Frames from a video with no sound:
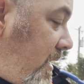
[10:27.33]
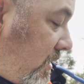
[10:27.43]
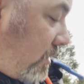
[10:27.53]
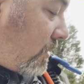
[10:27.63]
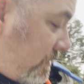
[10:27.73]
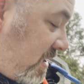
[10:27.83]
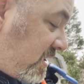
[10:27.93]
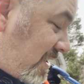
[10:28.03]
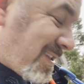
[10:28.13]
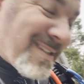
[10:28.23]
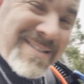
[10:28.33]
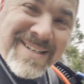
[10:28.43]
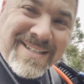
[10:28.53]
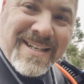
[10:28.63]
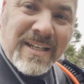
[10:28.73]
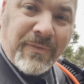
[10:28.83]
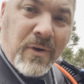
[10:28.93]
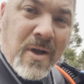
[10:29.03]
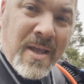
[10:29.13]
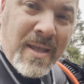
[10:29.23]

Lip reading: and you can be just as successful